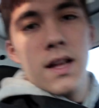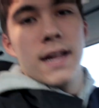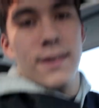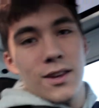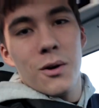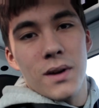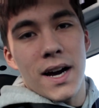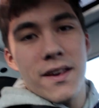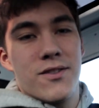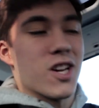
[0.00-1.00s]
It's so
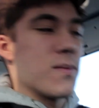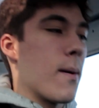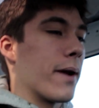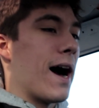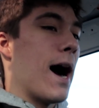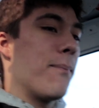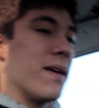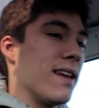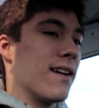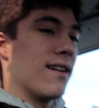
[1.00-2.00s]
nice just to be able to hop
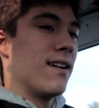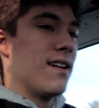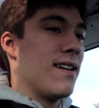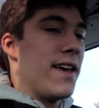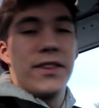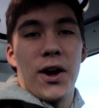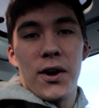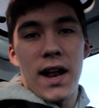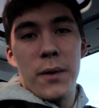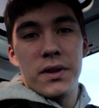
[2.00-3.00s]
in here and turn
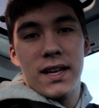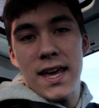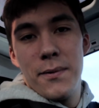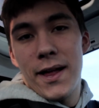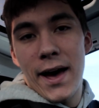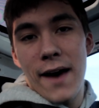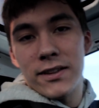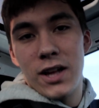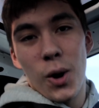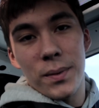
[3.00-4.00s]
it on with the key without
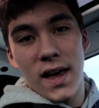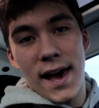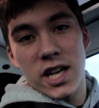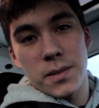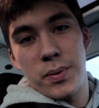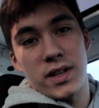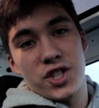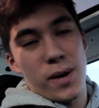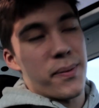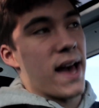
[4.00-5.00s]
having to open the hatch and put the
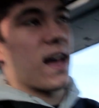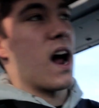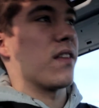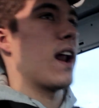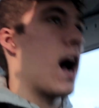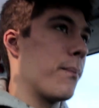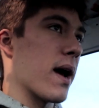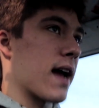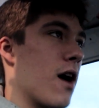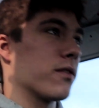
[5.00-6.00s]
jump pack on, then hop
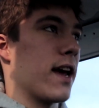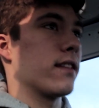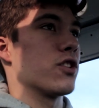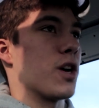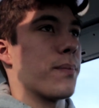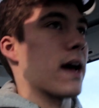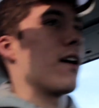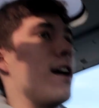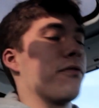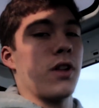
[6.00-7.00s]
back out, take the jump pack
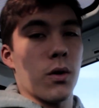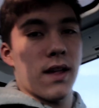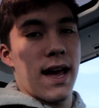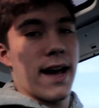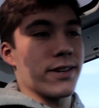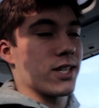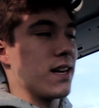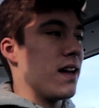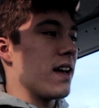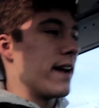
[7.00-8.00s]
off, close the hatch.
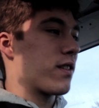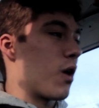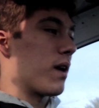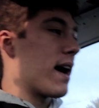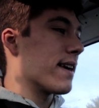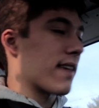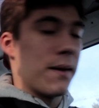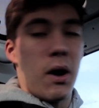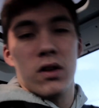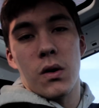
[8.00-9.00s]
It's so nice, and
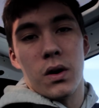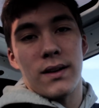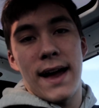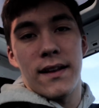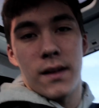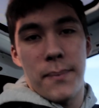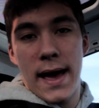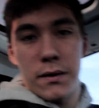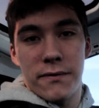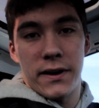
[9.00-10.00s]
I'm also glad that the
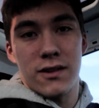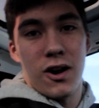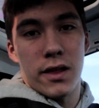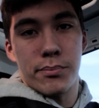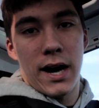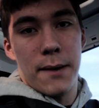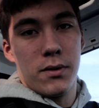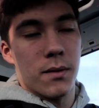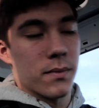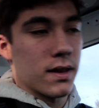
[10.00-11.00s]
battery fixed all the
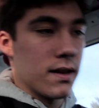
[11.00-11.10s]
problems,